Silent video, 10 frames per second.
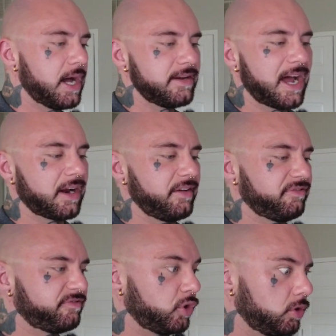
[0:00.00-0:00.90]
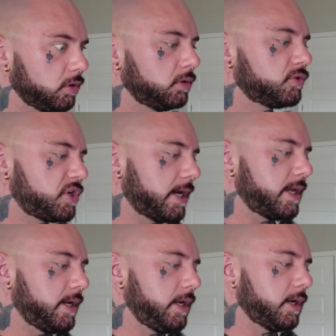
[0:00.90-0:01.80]
Not a full
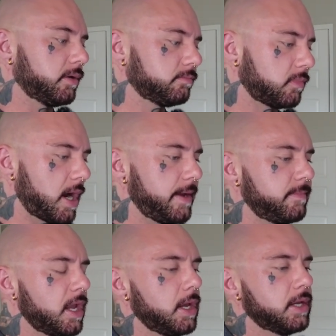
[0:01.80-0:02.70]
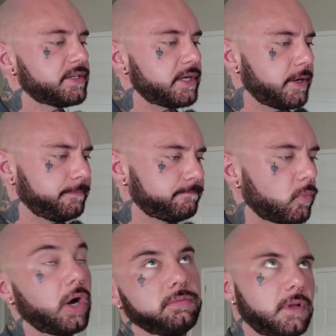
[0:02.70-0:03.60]
check-in here, right? So,
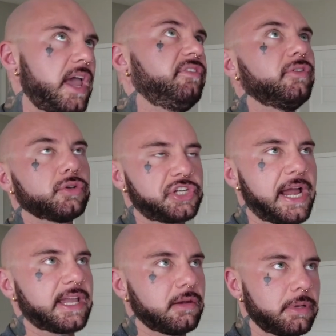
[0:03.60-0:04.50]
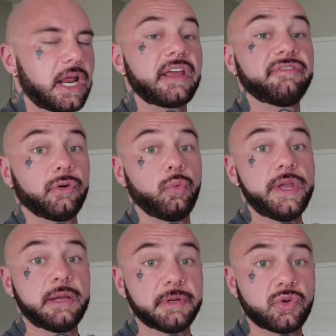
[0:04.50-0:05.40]
well, a full check-in, but not a full
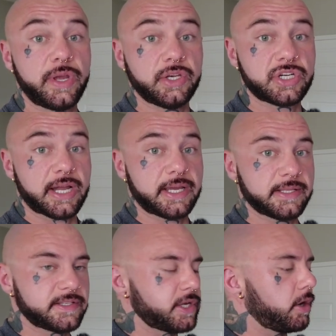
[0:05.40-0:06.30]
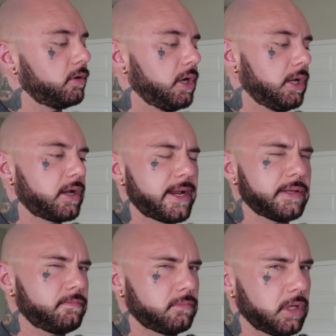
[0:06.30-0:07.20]
week between check-ins. So kind
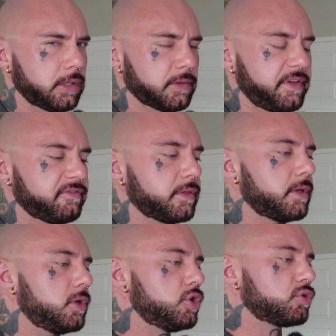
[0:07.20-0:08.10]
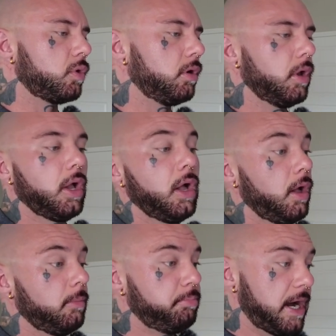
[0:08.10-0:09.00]
of a little different than usual.
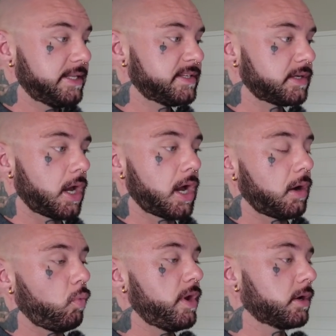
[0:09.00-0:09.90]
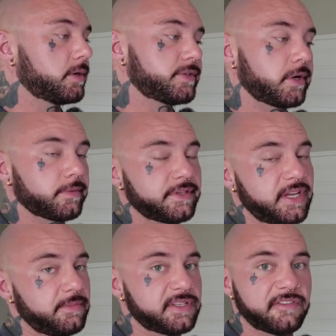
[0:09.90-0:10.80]
But we are going to start with the
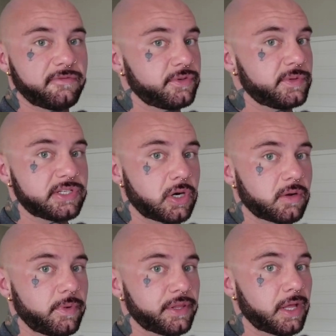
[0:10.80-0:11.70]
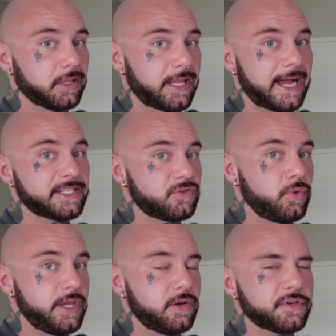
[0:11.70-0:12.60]
same stuff as we started with last
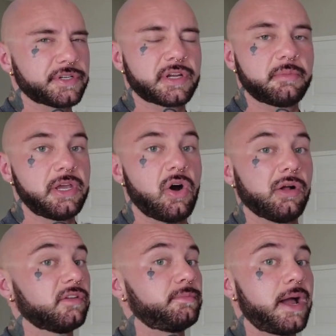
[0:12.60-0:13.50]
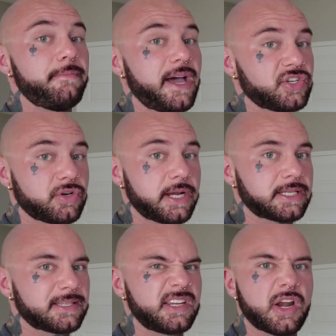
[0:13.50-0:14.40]
week, which is going to be all of my
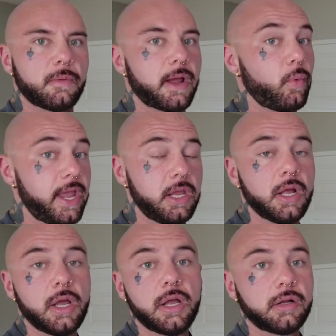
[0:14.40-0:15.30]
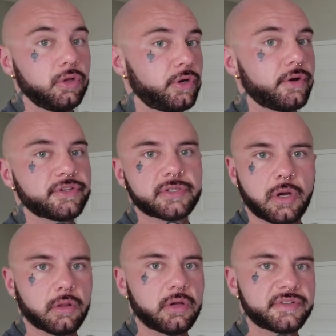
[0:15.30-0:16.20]
metrics, my weight, glucose,
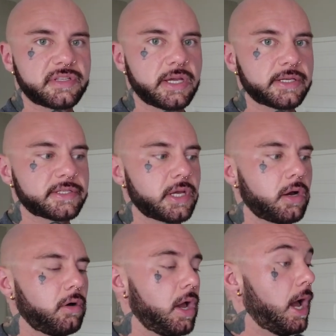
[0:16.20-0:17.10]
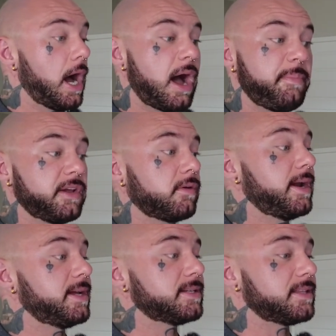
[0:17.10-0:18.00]
all those things. So hopping
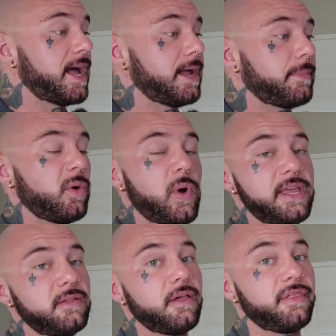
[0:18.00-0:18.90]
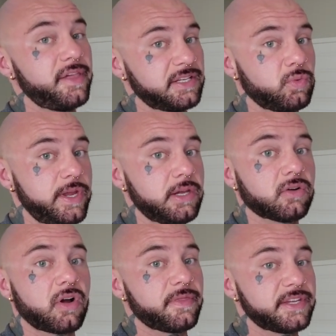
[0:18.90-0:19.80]
right into that, my weight this week
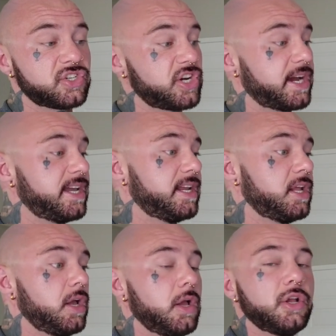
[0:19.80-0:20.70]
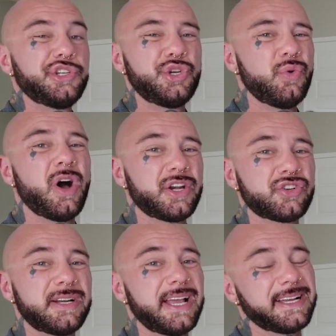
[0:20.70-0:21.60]
or on this check-in,
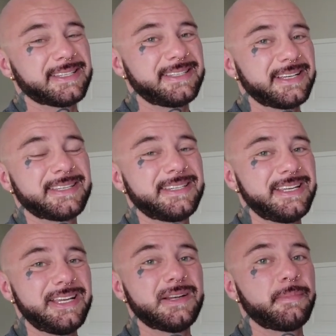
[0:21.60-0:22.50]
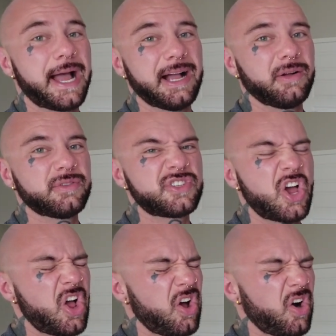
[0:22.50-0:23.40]
216 pounds
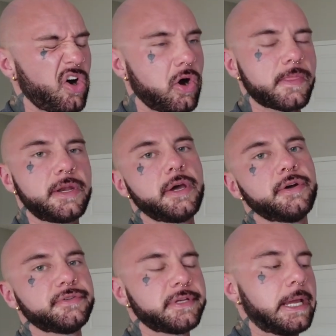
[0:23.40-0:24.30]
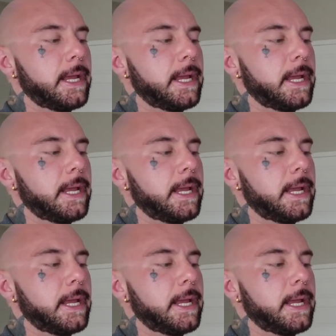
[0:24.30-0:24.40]
on the nose.